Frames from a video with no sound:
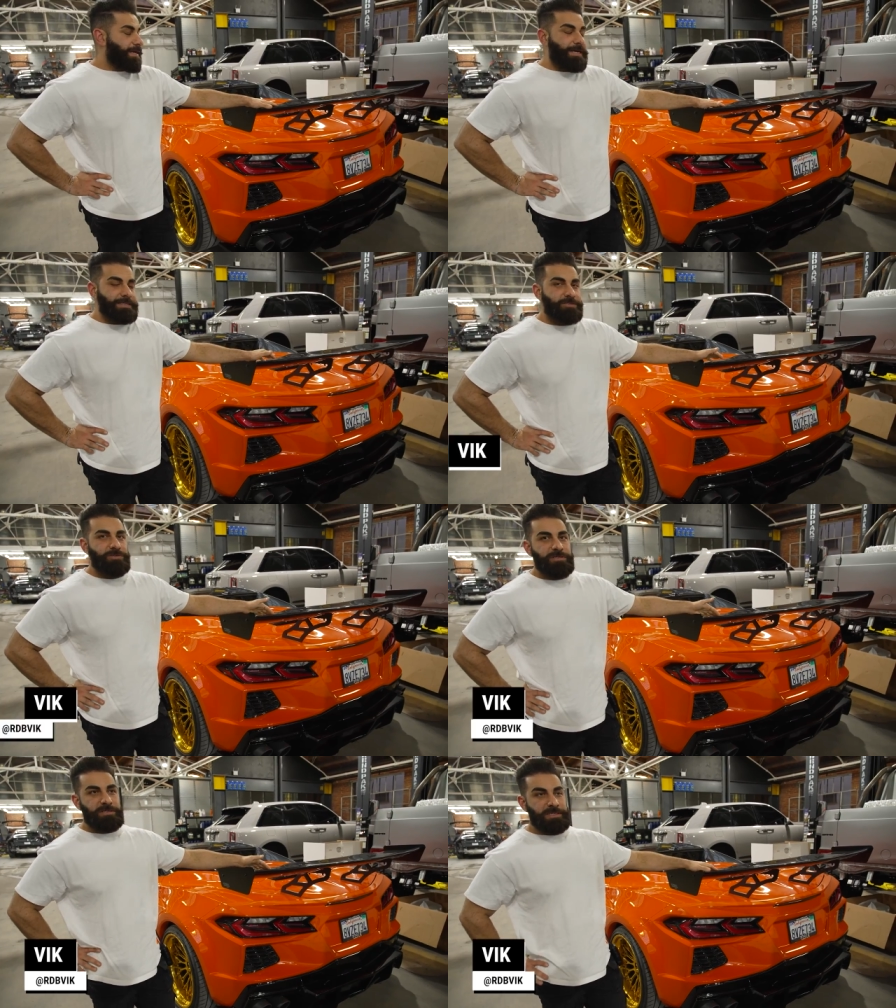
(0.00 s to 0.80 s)
Guys, you
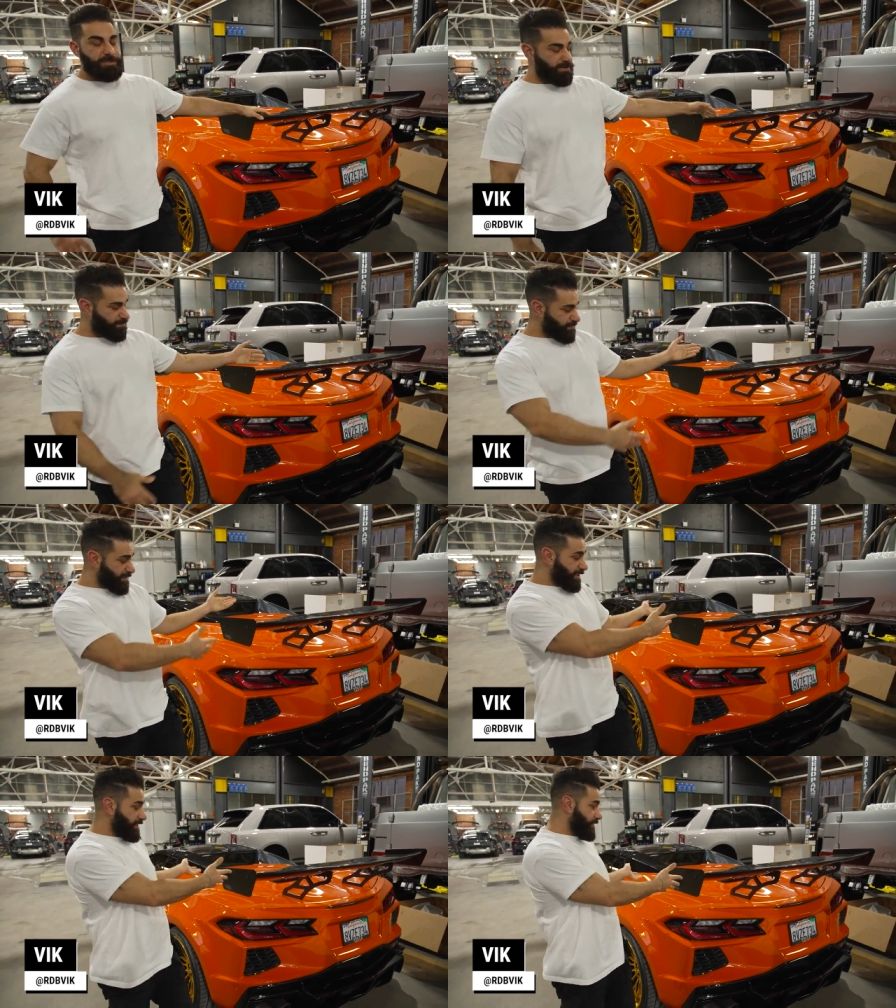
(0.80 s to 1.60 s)
already guys have
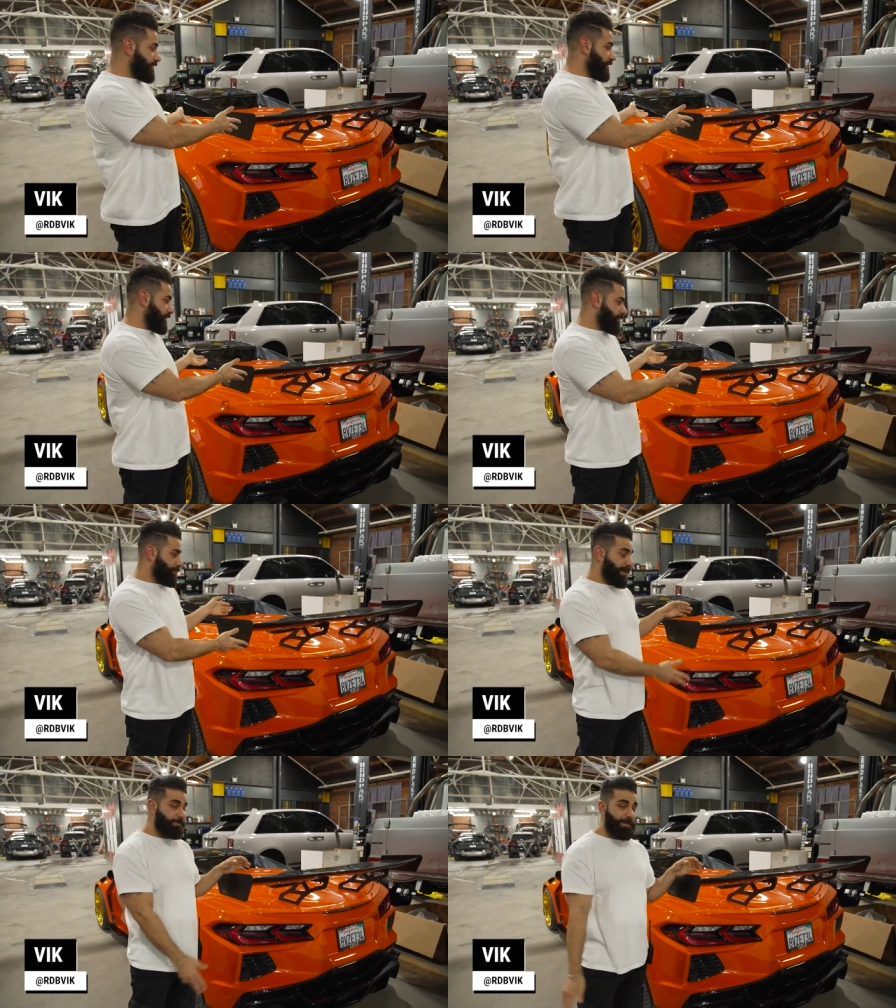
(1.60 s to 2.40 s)
seen our
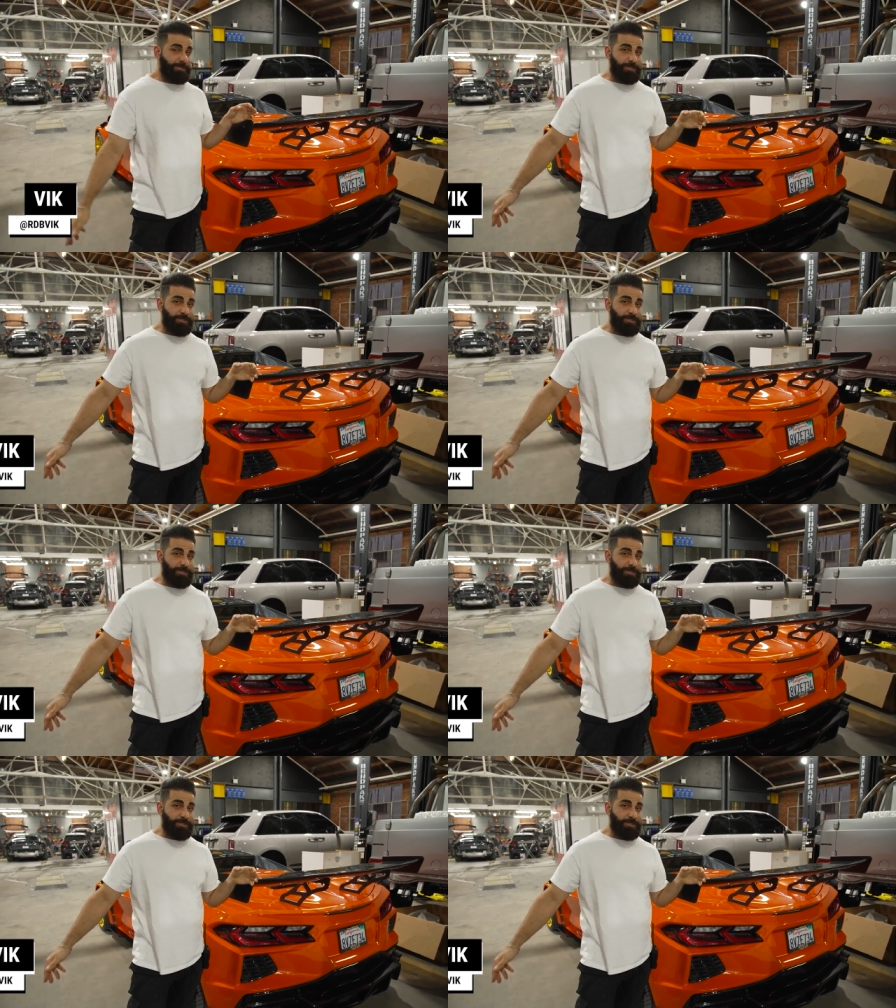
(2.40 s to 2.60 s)
wide body